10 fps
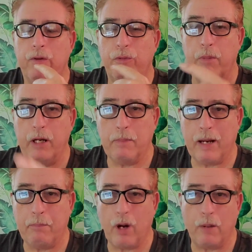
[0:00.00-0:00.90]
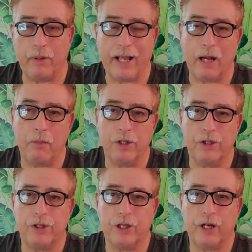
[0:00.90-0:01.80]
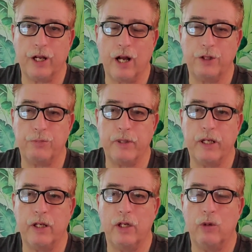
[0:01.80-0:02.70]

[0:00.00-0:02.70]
for me to buy property? How much is it going to cost me?